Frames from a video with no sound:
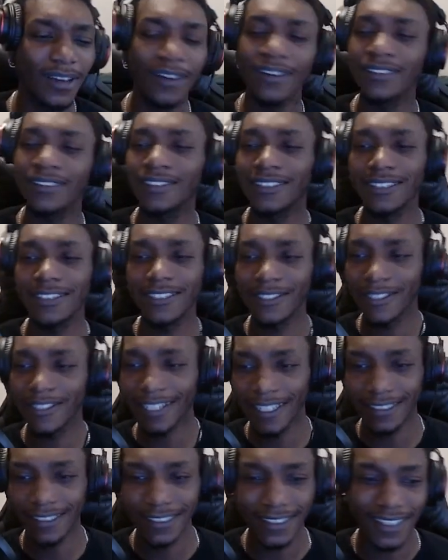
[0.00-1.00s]
On to the third
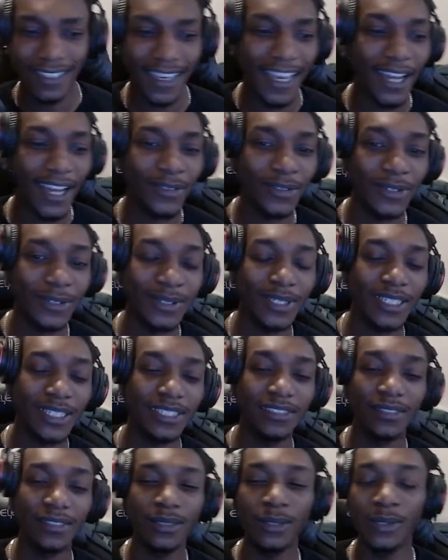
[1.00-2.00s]
ante. After
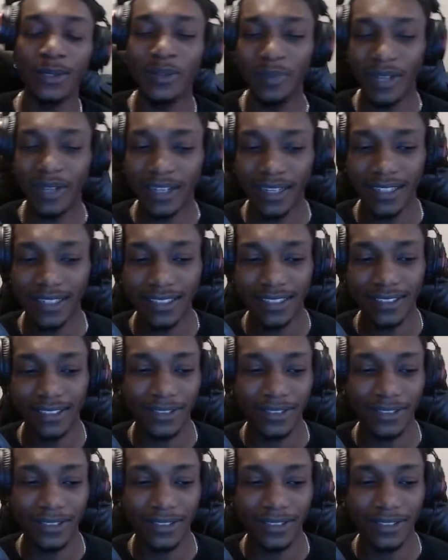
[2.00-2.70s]
each of the 3 binds,